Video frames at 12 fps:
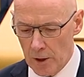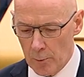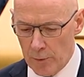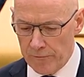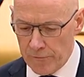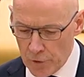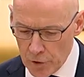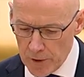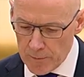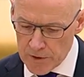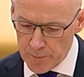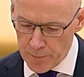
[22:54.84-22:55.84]
We view
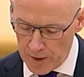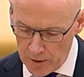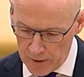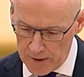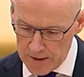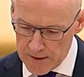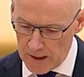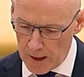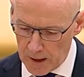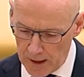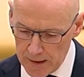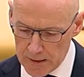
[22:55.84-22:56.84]
them as priorities that are
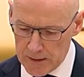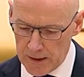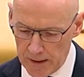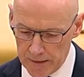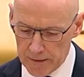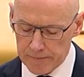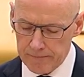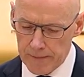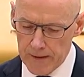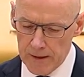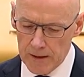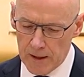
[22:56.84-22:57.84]
linked together,
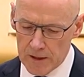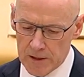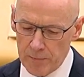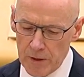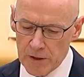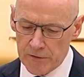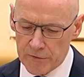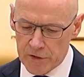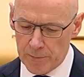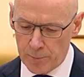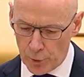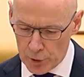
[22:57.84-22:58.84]
as a means of
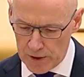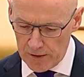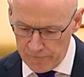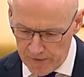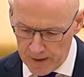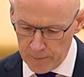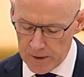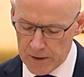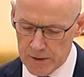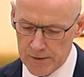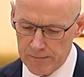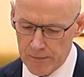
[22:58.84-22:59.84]
supporting families,